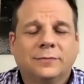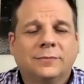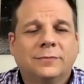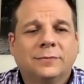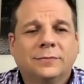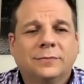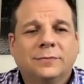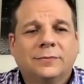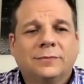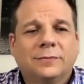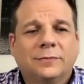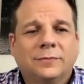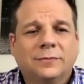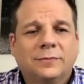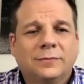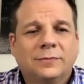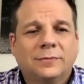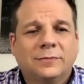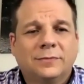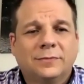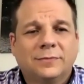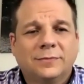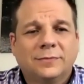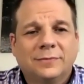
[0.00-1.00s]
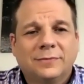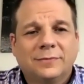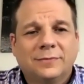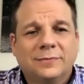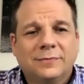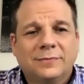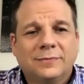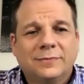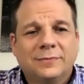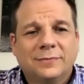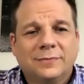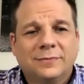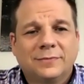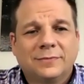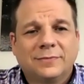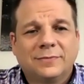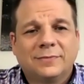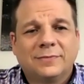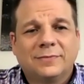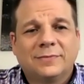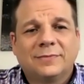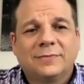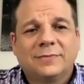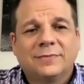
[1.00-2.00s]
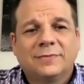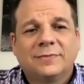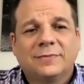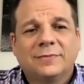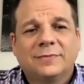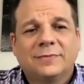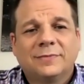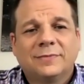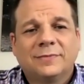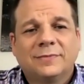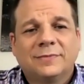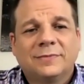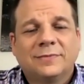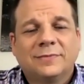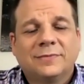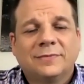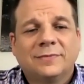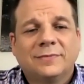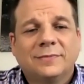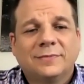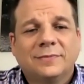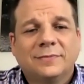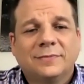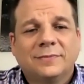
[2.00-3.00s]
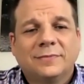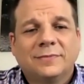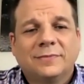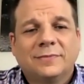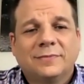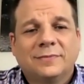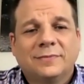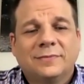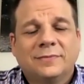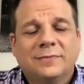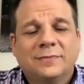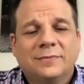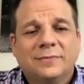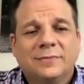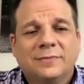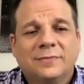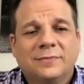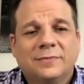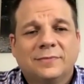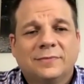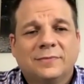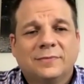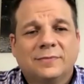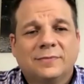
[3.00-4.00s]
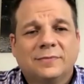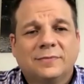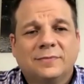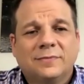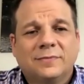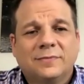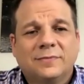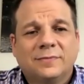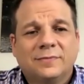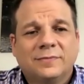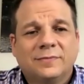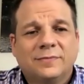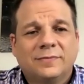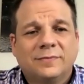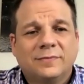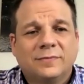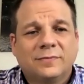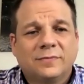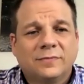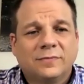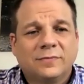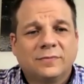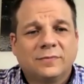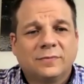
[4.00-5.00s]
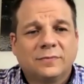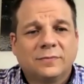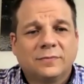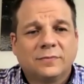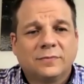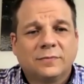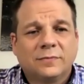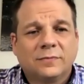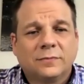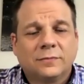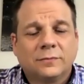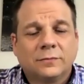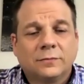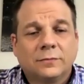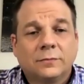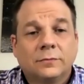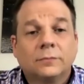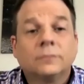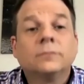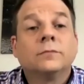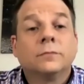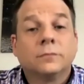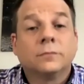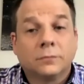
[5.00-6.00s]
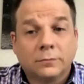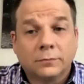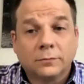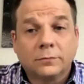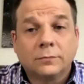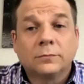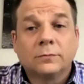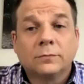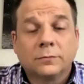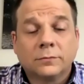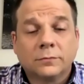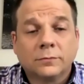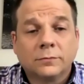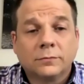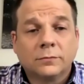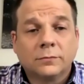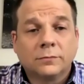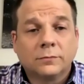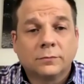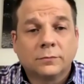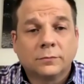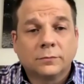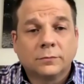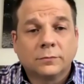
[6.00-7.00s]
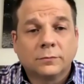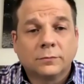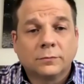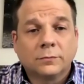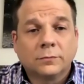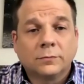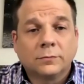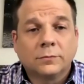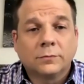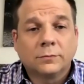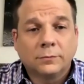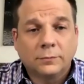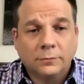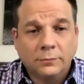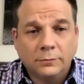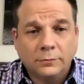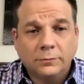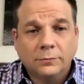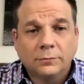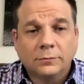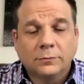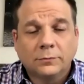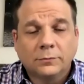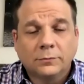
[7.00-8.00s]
(not speaking)